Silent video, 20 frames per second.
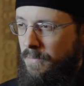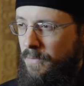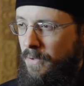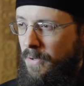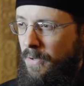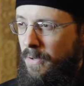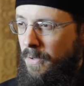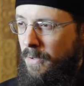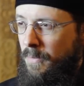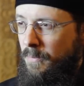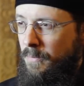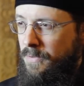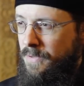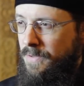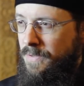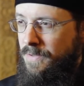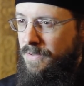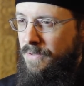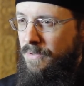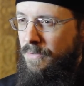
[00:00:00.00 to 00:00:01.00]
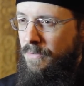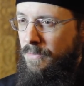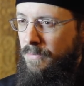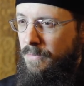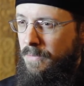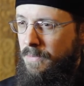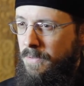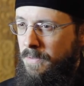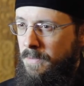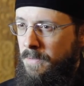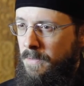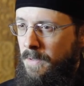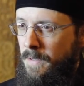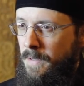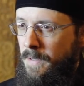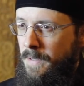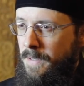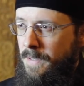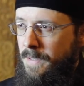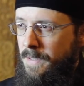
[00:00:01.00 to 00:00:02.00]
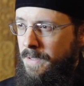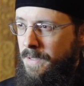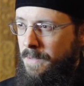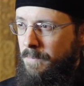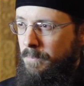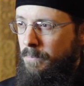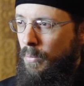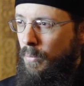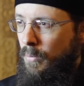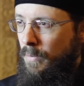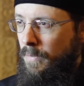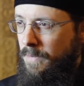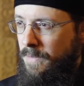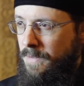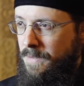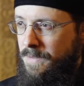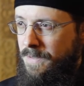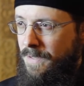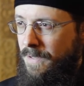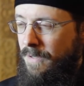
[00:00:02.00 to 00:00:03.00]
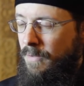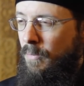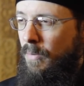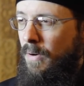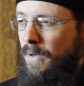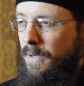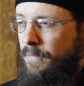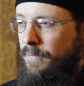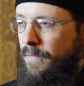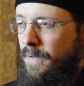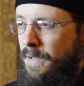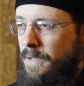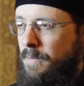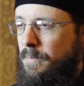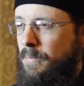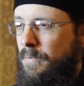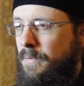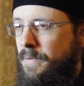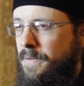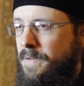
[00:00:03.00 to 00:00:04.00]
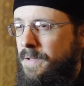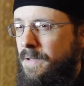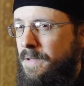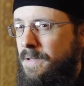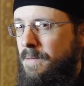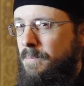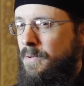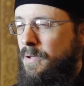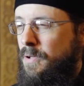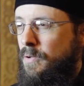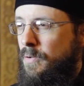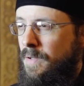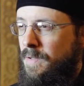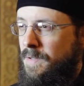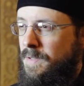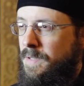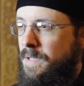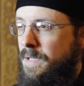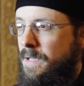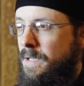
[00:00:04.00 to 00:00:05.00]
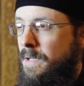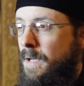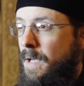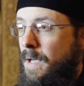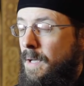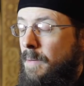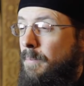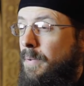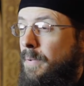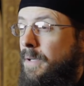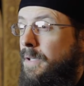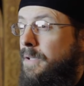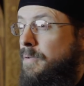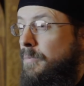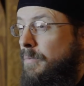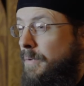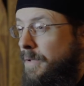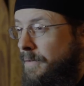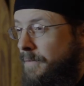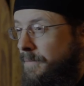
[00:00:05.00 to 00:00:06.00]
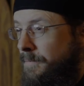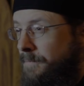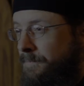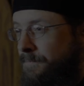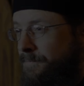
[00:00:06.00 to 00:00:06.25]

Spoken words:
of the heart, which is so important. It's not quantifiable, it's not something you can see, but it's real.